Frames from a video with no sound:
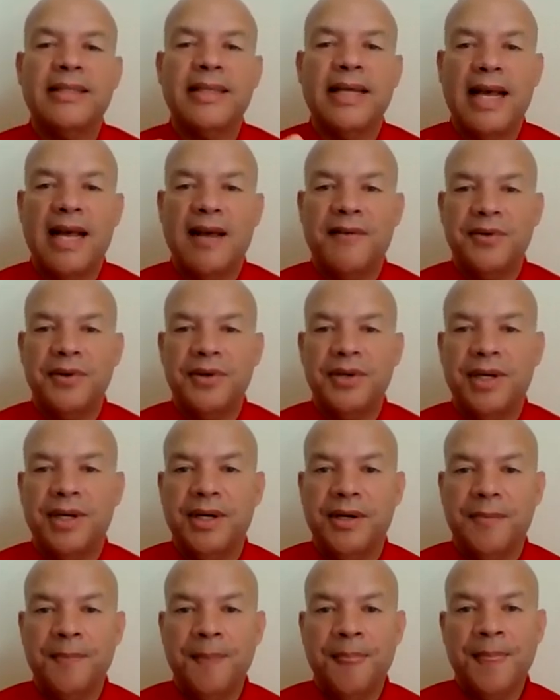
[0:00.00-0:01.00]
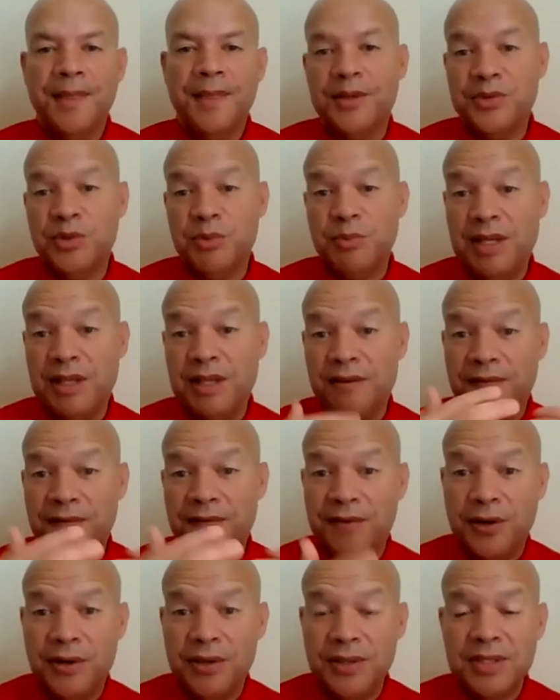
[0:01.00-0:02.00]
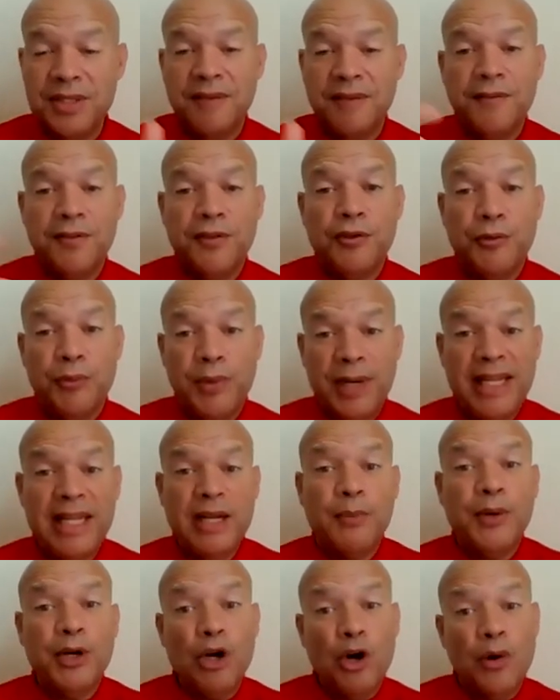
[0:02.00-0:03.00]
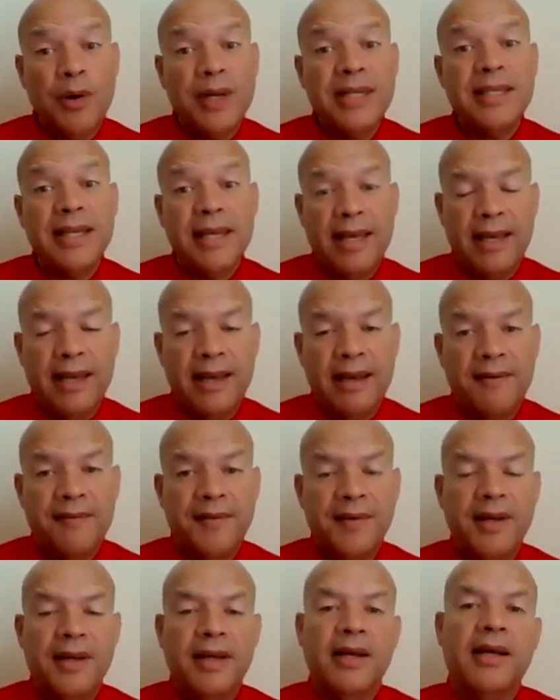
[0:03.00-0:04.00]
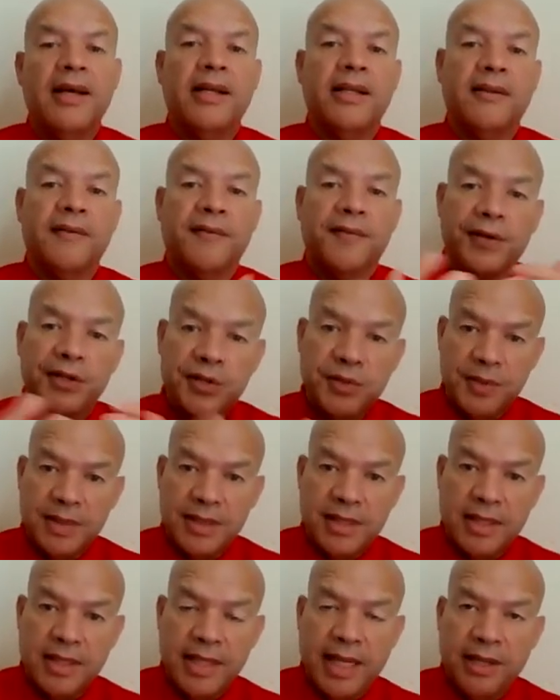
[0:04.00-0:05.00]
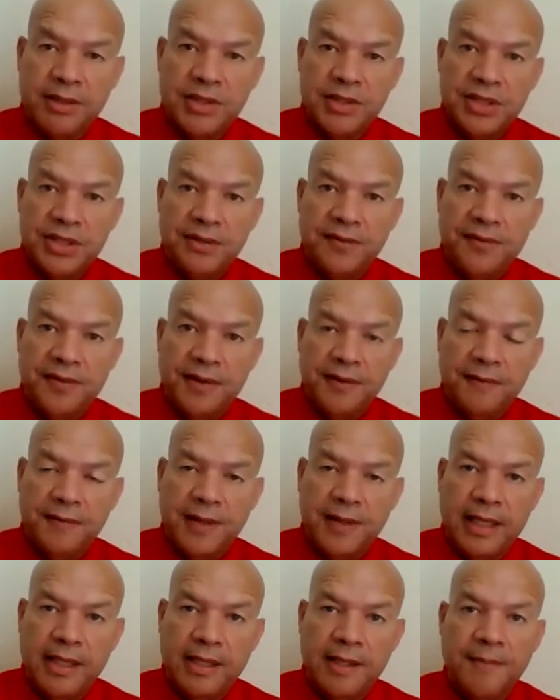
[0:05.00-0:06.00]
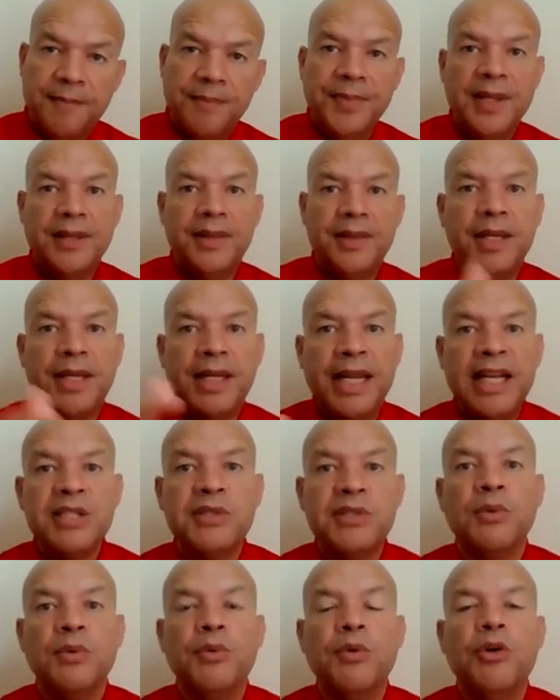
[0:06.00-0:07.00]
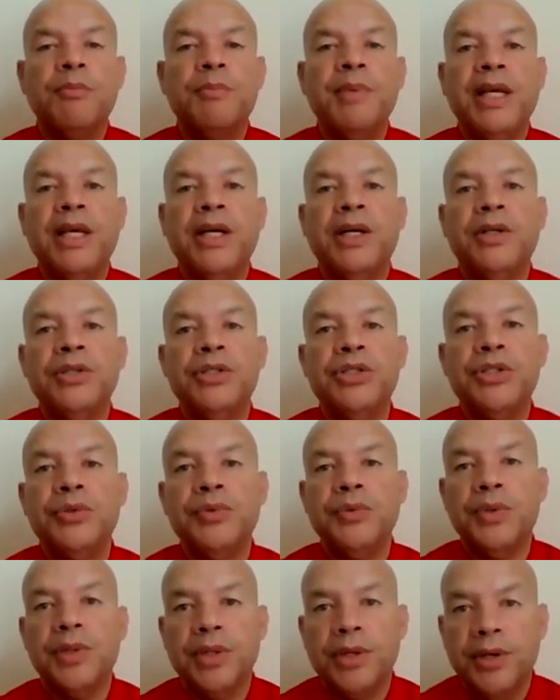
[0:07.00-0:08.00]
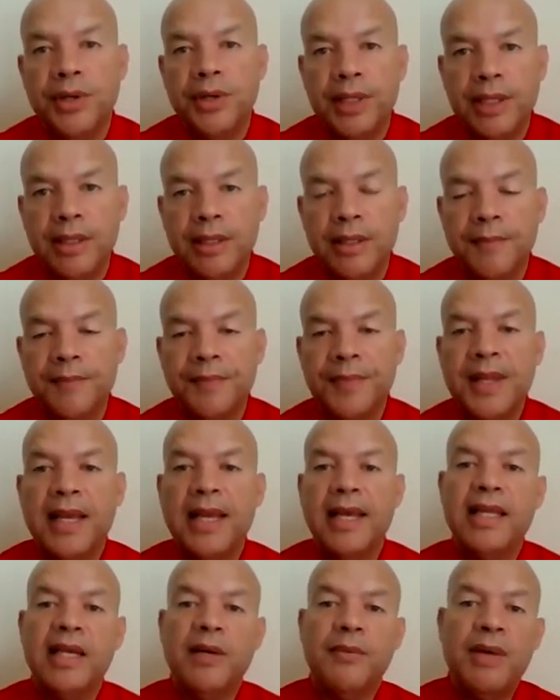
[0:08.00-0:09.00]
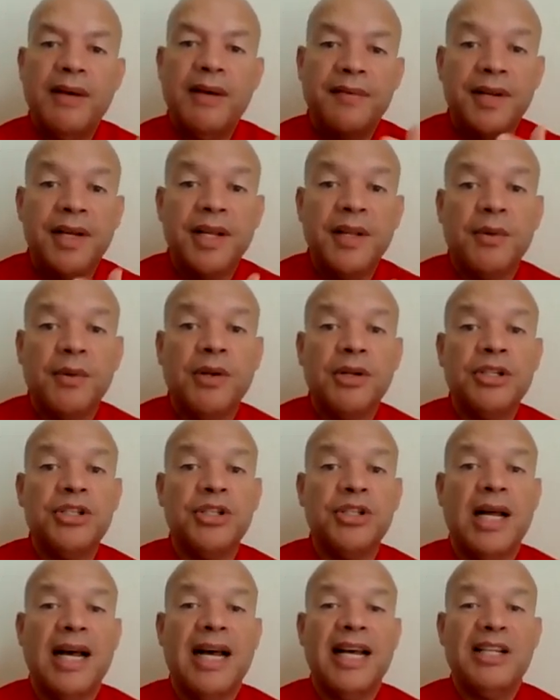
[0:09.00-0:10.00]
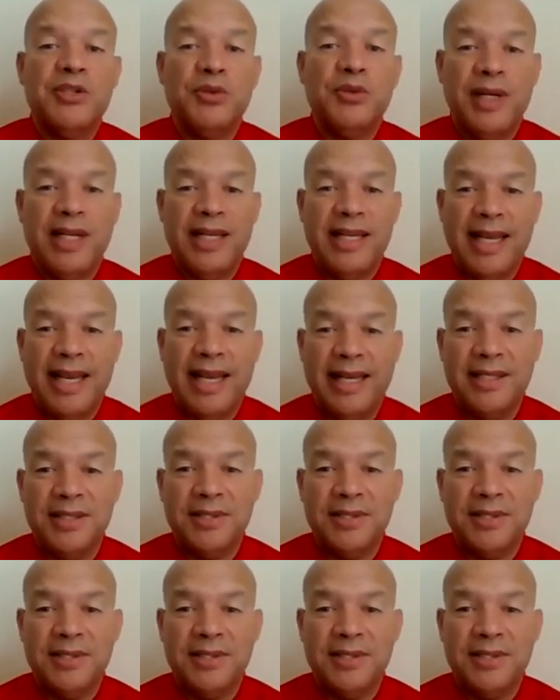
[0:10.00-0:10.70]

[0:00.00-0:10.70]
to have her here. This will be the first of three that we're going to have. The first one's today on June 15th. The next one will be on June 30th. And then we have another one on July 28th.